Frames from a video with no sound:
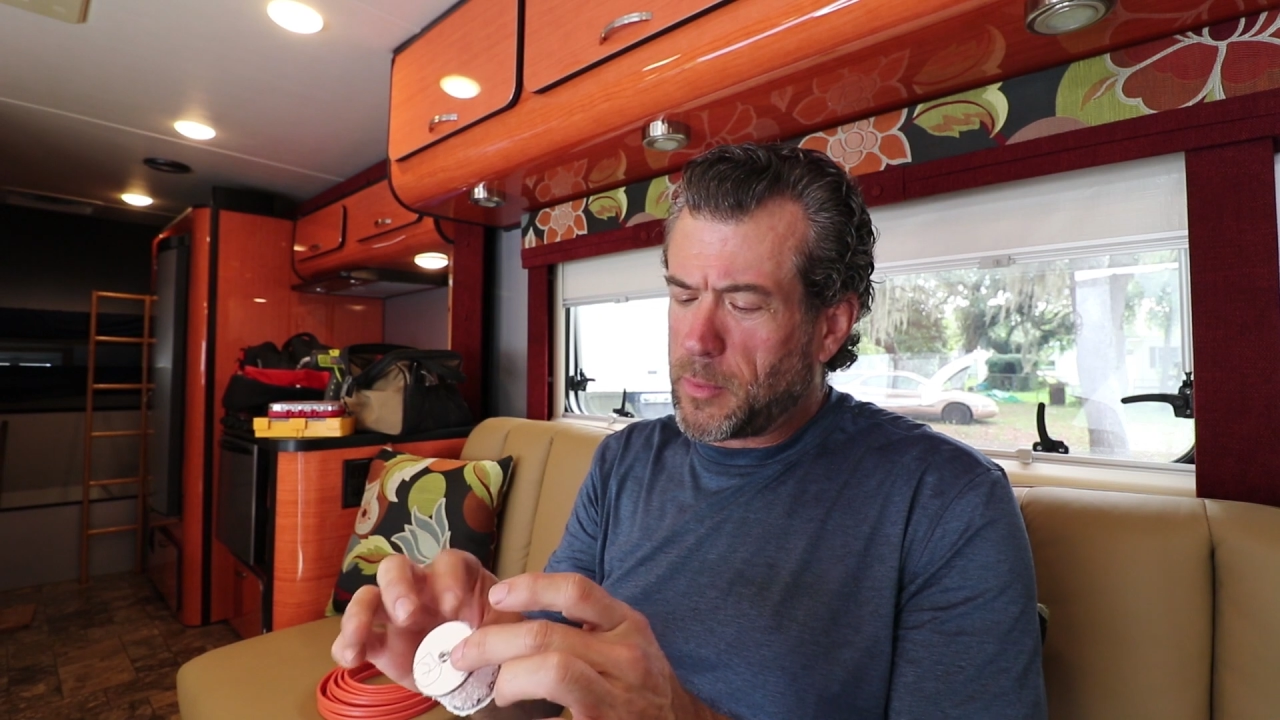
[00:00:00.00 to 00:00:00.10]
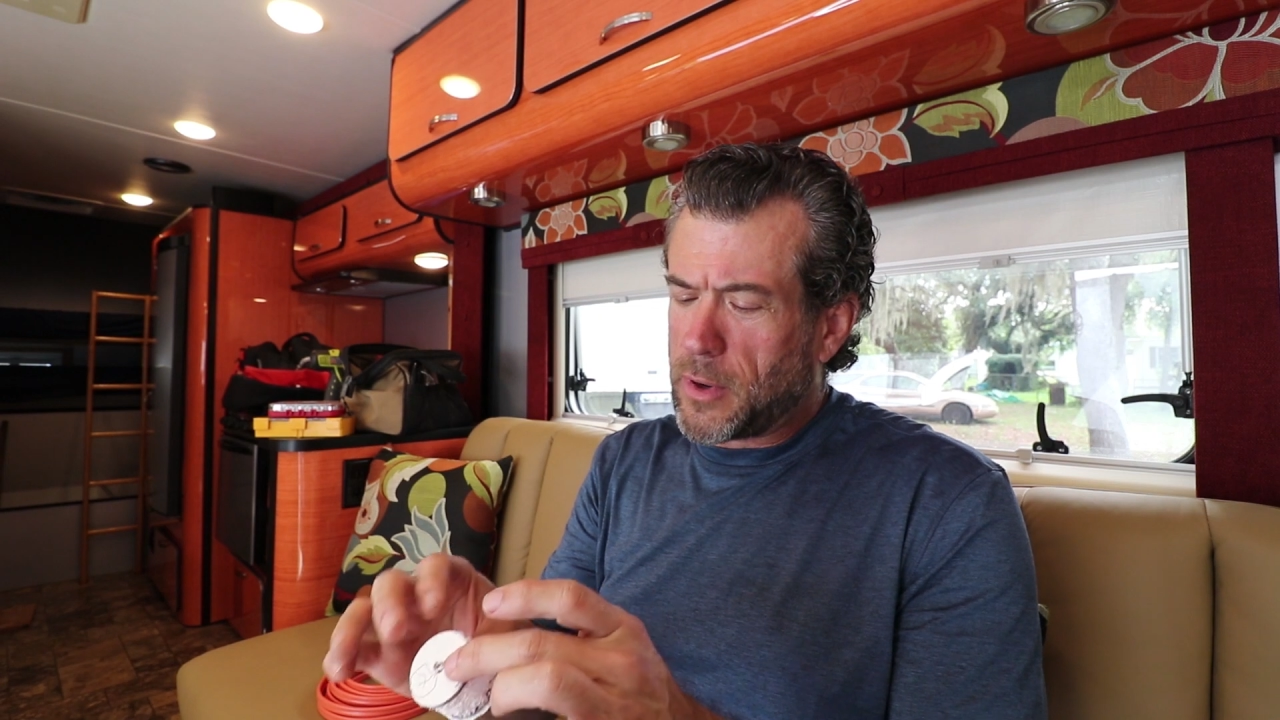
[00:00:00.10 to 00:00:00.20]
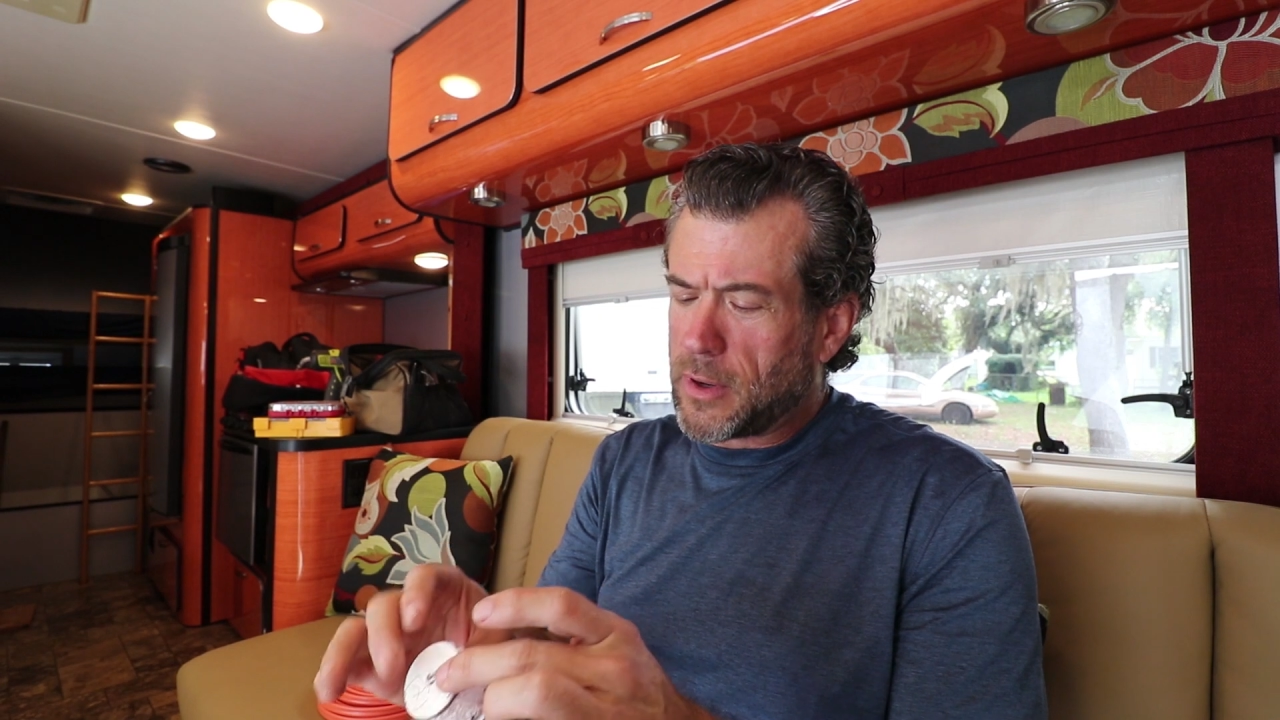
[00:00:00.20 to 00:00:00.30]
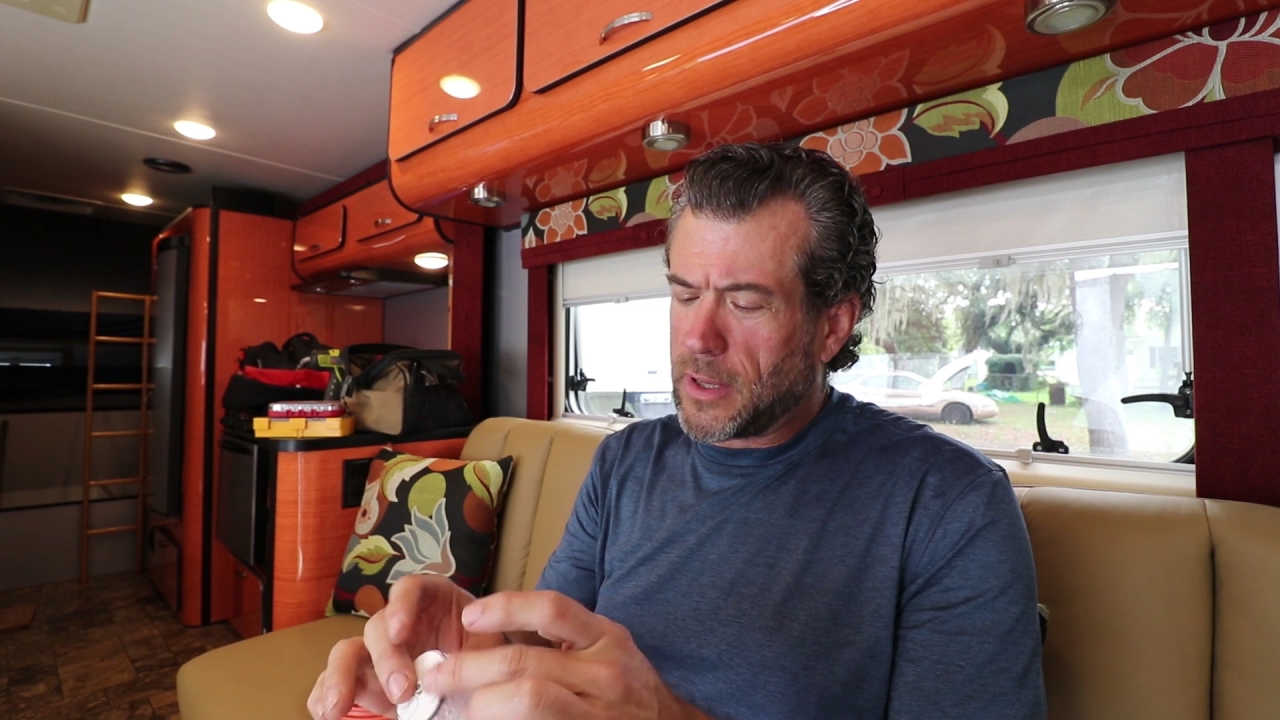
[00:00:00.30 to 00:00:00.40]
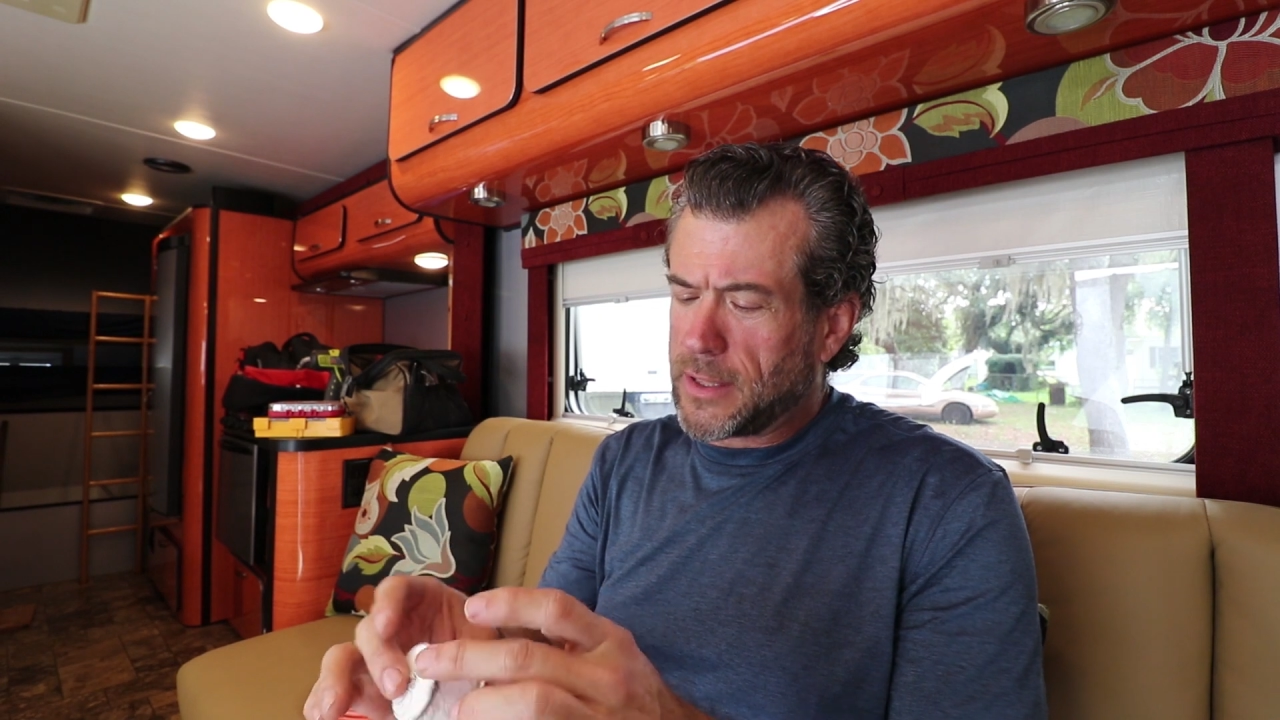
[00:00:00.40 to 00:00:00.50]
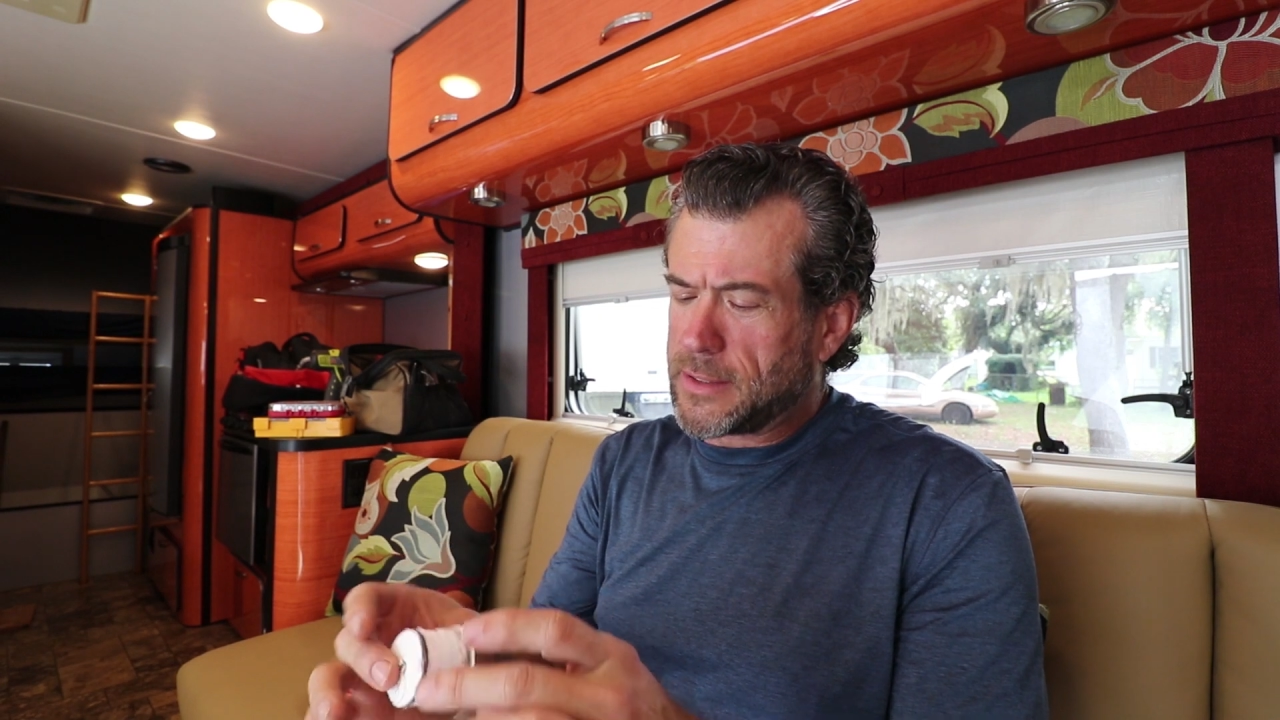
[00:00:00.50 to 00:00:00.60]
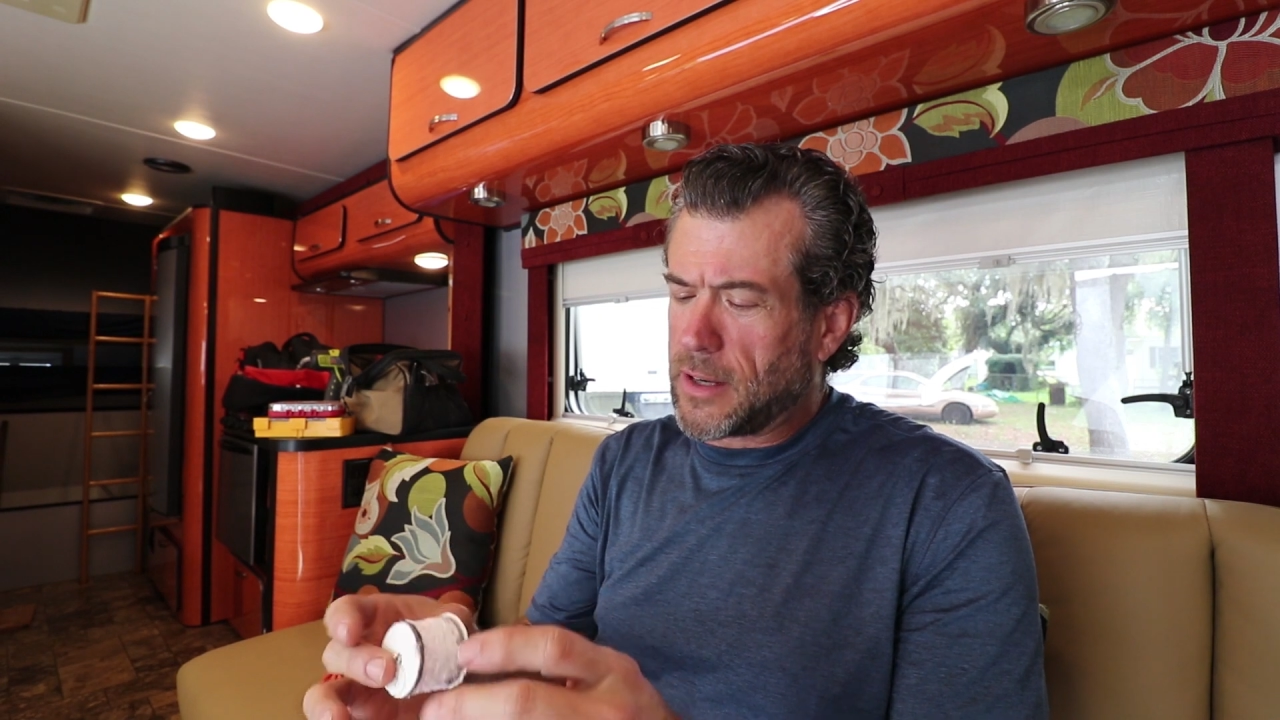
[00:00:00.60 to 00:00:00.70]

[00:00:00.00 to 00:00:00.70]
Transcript: apart like